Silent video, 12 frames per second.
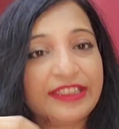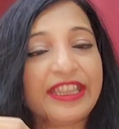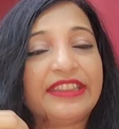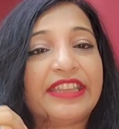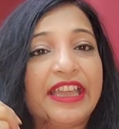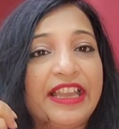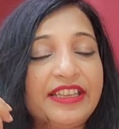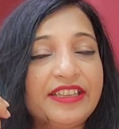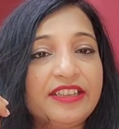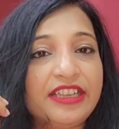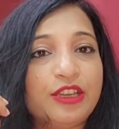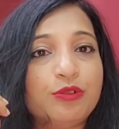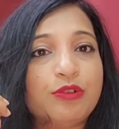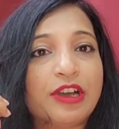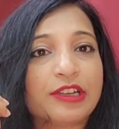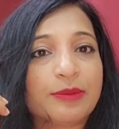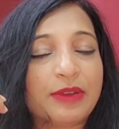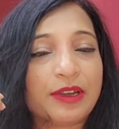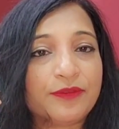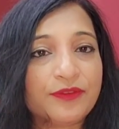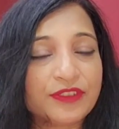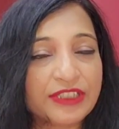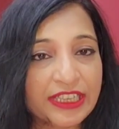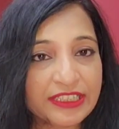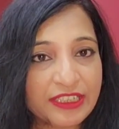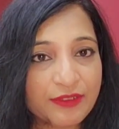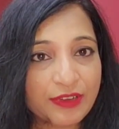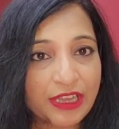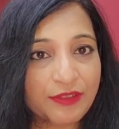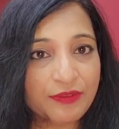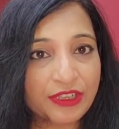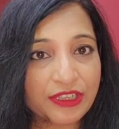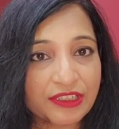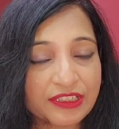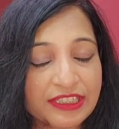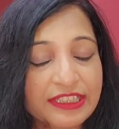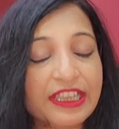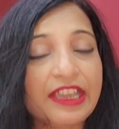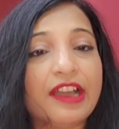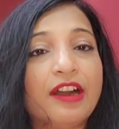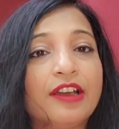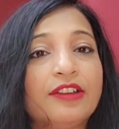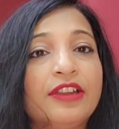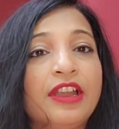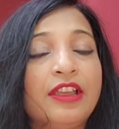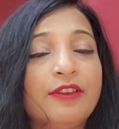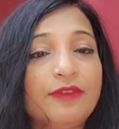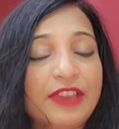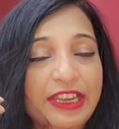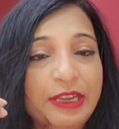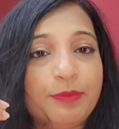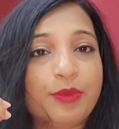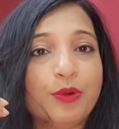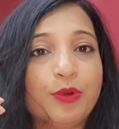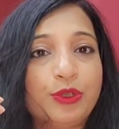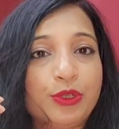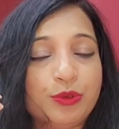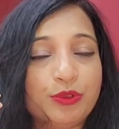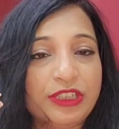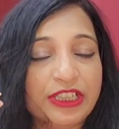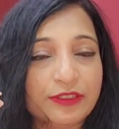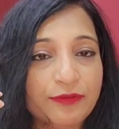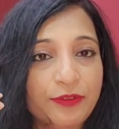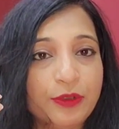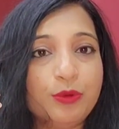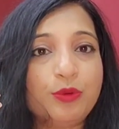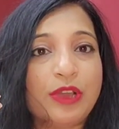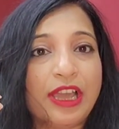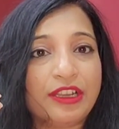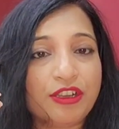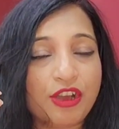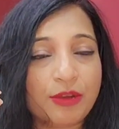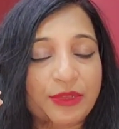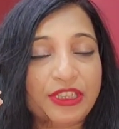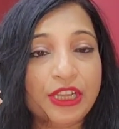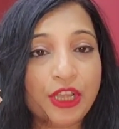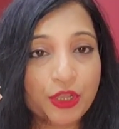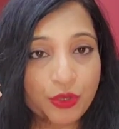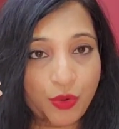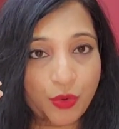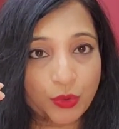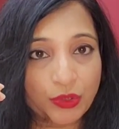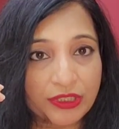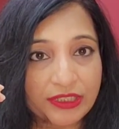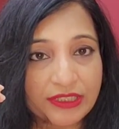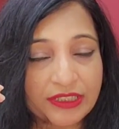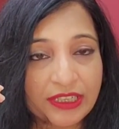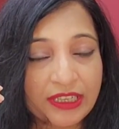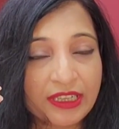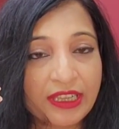Then the elderly who are above 65 years, they are very prone to these flu and common colds.